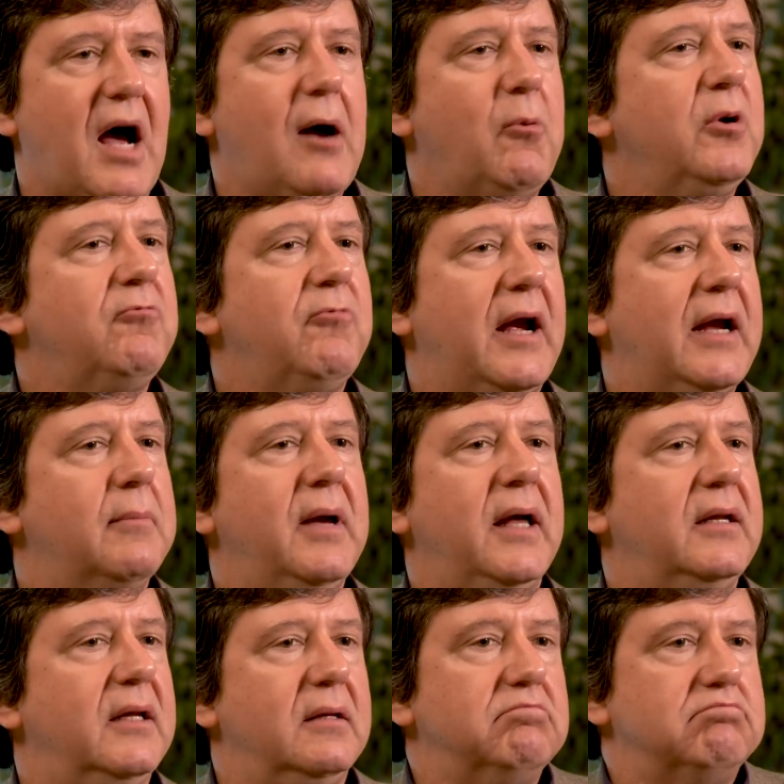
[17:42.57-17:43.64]
I wouldn't
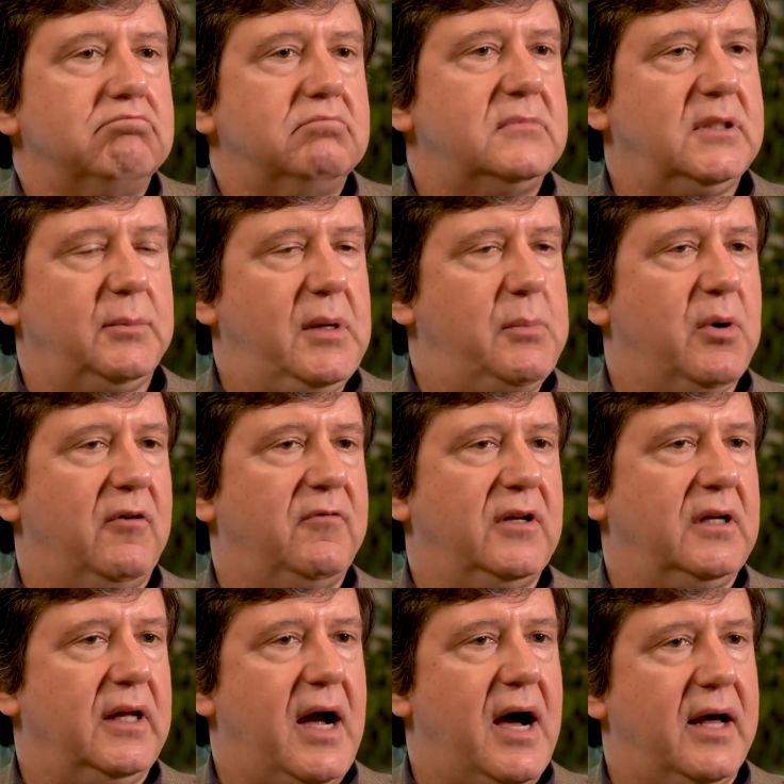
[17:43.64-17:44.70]
recommend it, to be
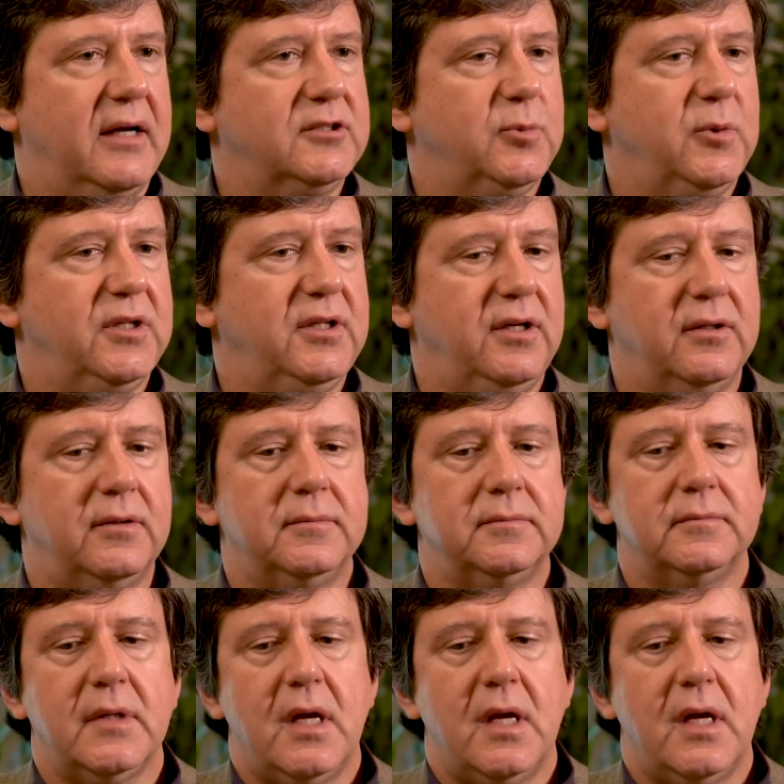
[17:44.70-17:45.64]
perfectly honest with you.